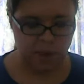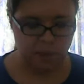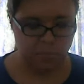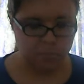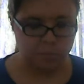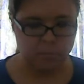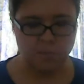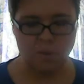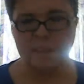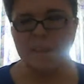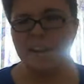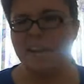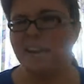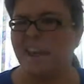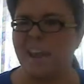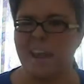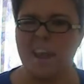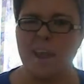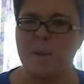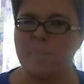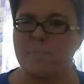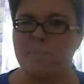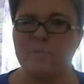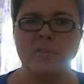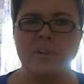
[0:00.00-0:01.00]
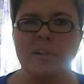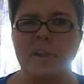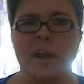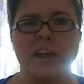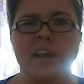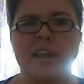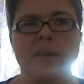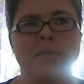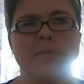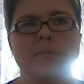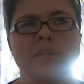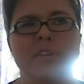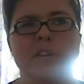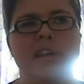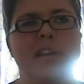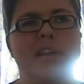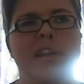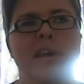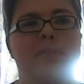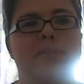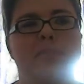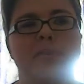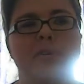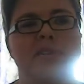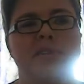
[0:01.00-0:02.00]
in April, I keep
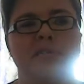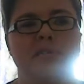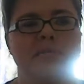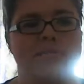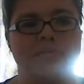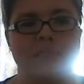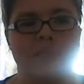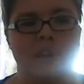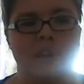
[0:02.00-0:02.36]
saying that, but